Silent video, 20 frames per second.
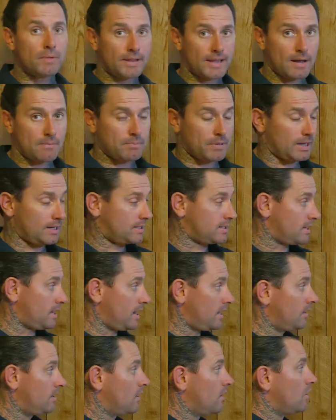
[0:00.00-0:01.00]
But that being
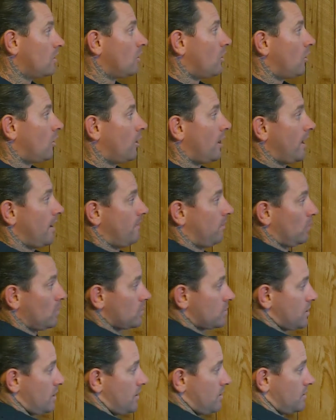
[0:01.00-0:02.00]
said, I have
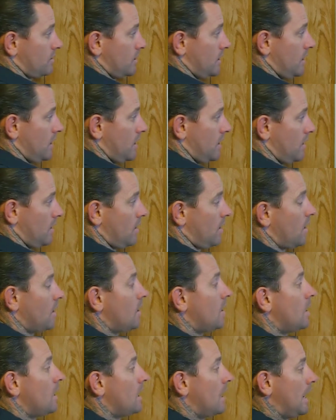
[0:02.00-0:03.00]
also
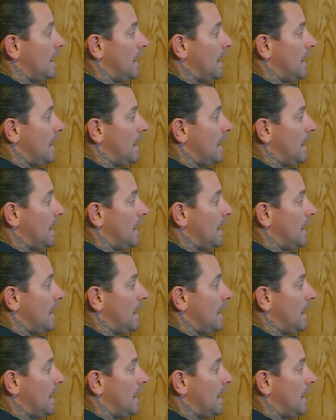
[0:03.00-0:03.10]
seen